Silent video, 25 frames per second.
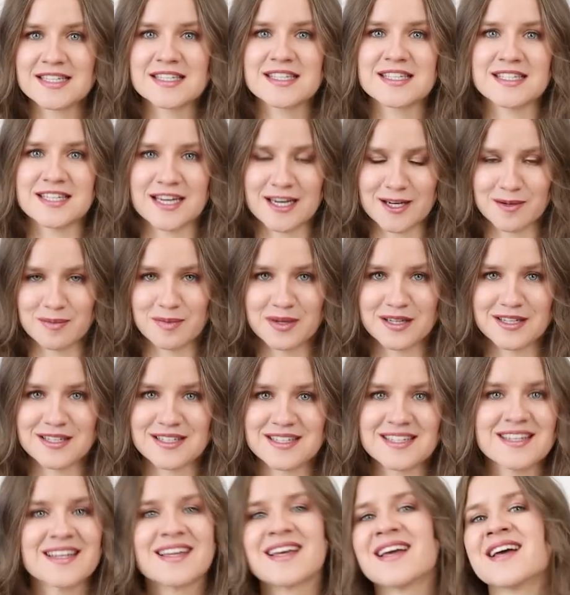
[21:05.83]
statement.
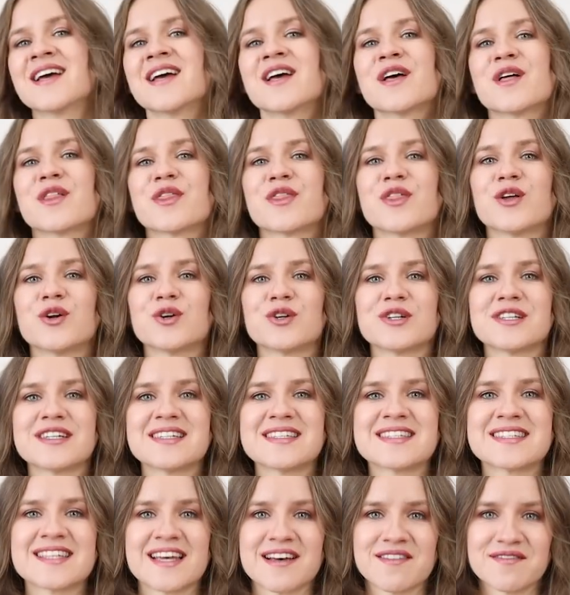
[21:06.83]

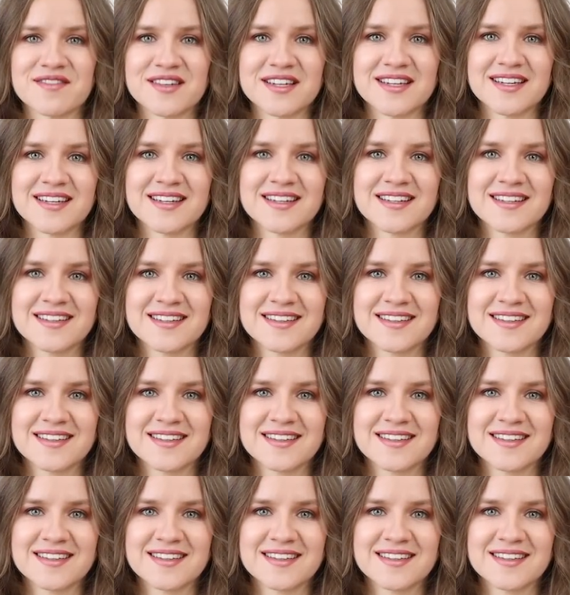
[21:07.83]
37.